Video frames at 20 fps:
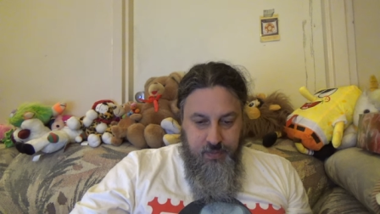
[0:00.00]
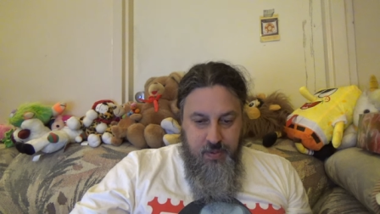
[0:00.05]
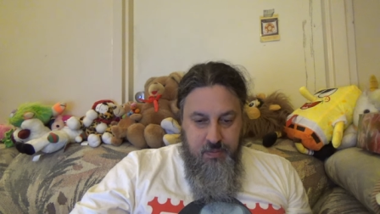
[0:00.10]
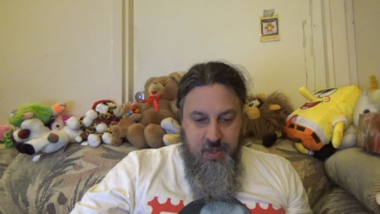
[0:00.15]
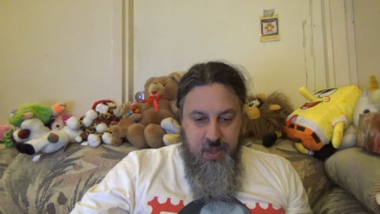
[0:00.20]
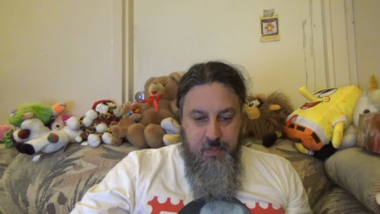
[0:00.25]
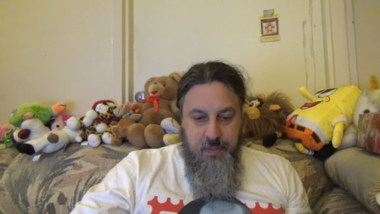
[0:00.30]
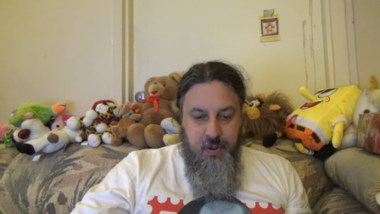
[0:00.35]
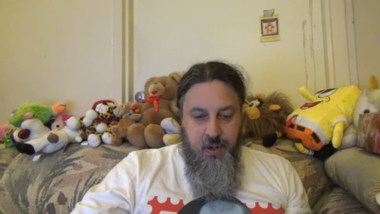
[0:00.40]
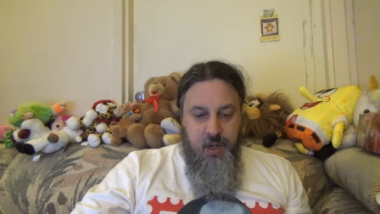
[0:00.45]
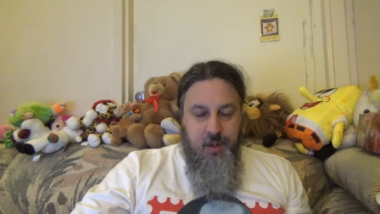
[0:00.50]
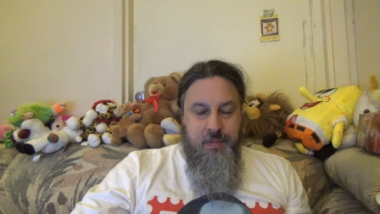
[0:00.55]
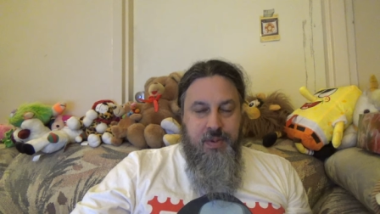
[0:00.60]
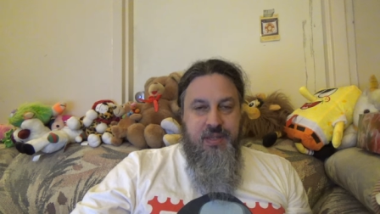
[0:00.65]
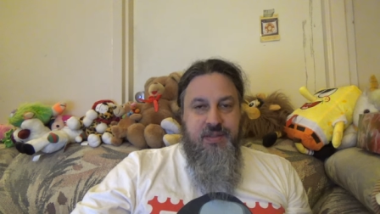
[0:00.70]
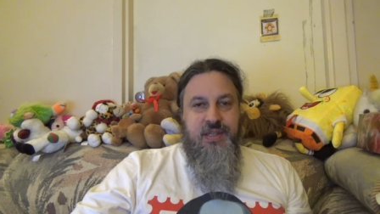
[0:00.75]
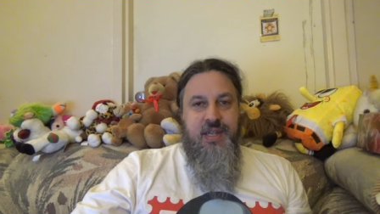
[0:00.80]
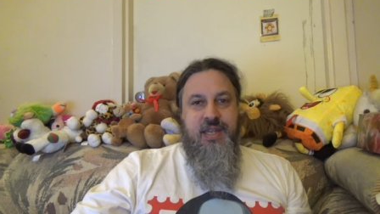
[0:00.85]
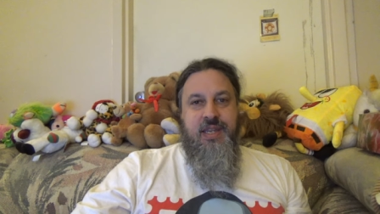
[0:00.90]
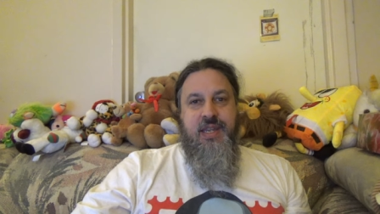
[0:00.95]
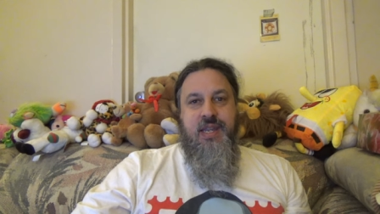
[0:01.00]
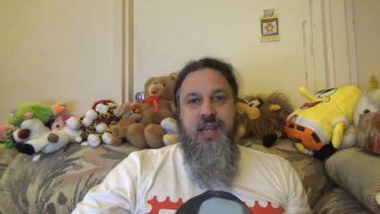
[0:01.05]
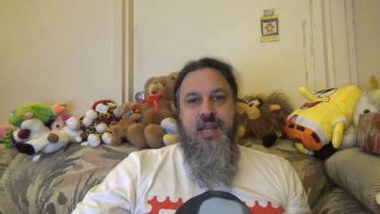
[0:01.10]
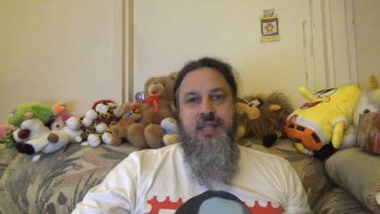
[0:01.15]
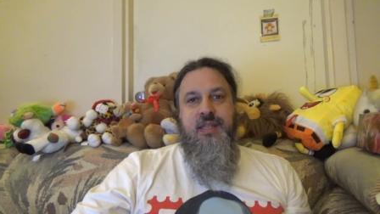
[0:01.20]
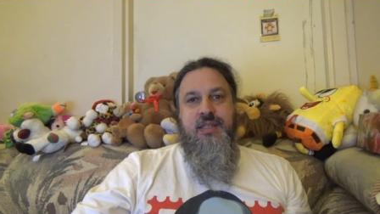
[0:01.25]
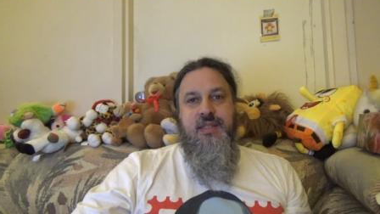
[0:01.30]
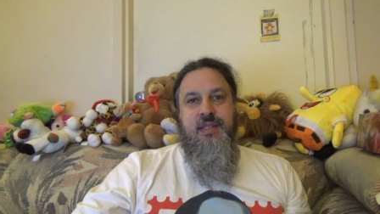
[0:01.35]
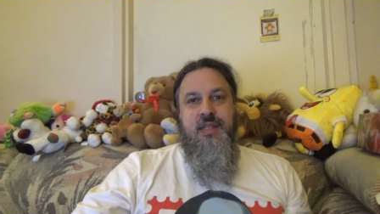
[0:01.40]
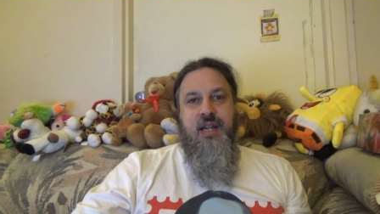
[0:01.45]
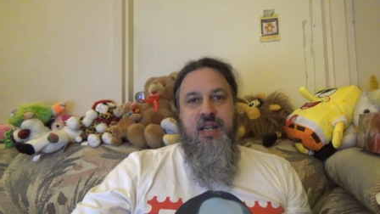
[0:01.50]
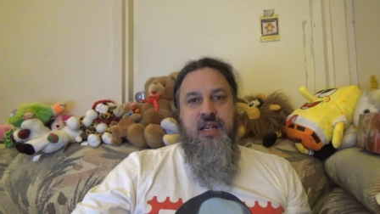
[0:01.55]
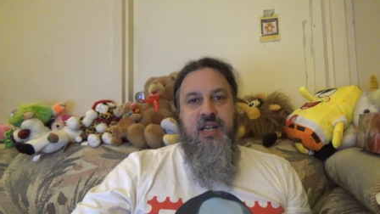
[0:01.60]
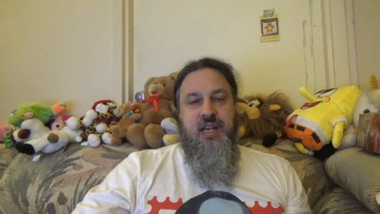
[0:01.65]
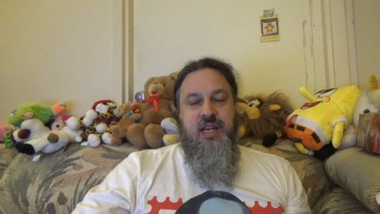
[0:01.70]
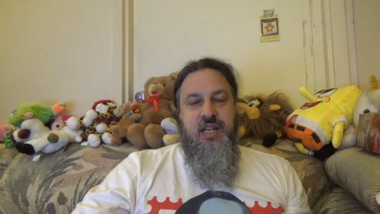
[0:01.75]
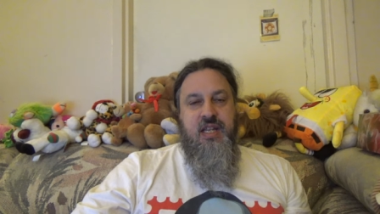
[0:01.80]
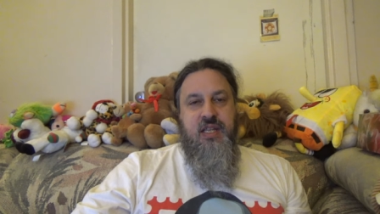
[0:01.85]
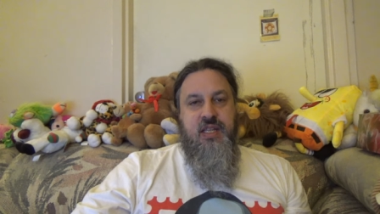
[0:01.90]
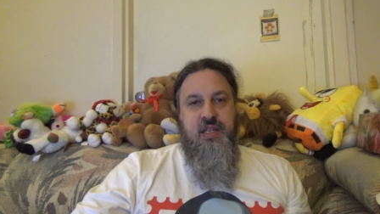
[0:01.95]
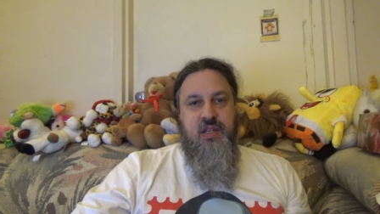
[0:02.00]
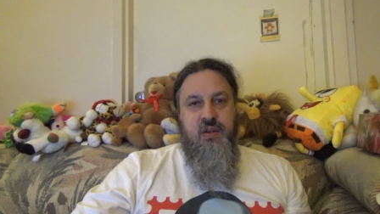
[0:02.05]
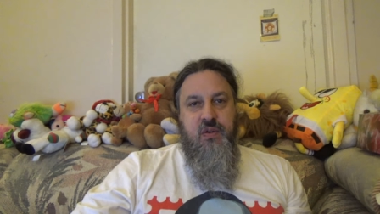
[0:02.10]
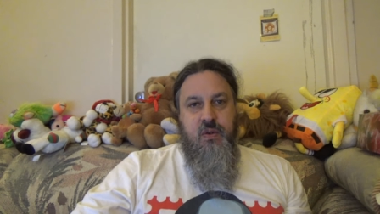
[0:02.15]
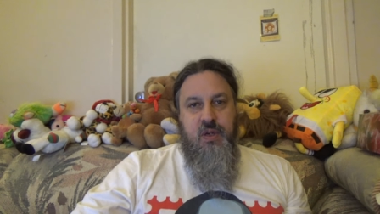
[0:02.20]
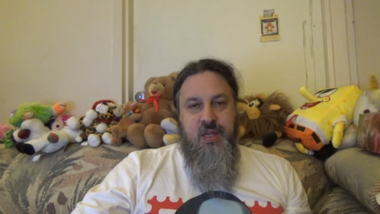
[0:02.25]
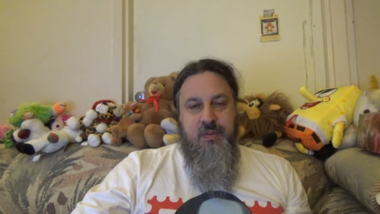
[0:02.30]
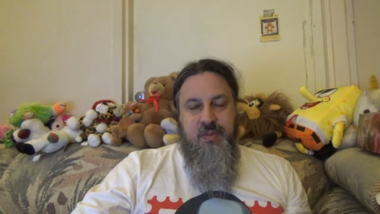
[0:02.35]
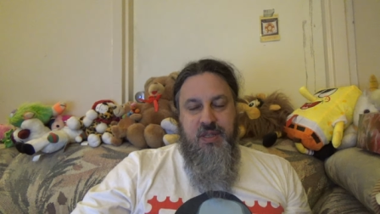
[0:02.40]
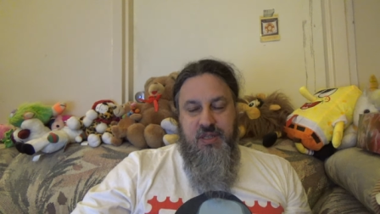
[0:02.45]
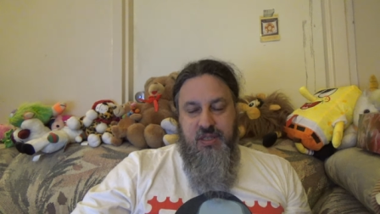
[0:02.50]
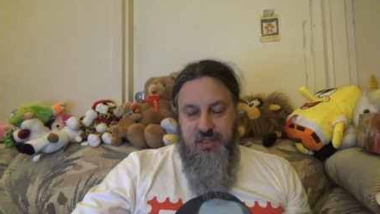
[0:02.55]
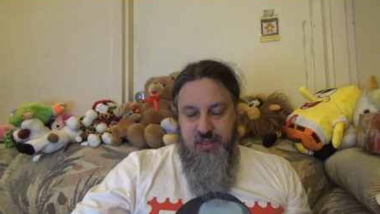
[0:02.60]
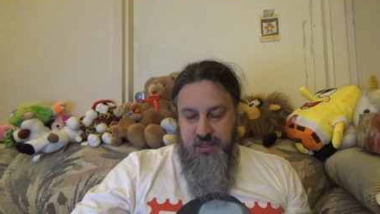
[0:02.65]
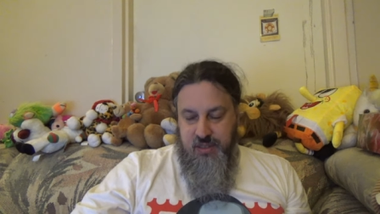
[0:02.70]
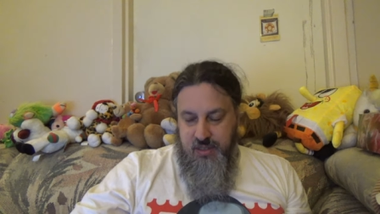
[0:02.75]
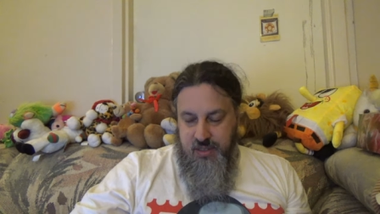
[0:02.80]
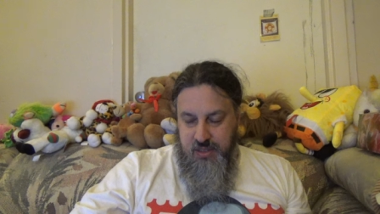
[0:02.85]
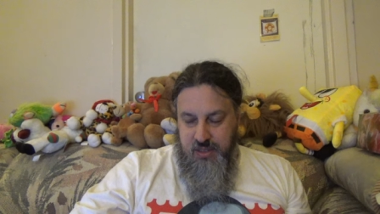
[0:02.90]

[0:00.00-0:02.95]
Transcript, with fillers: Well, the problem is I can't sign any of the agreements.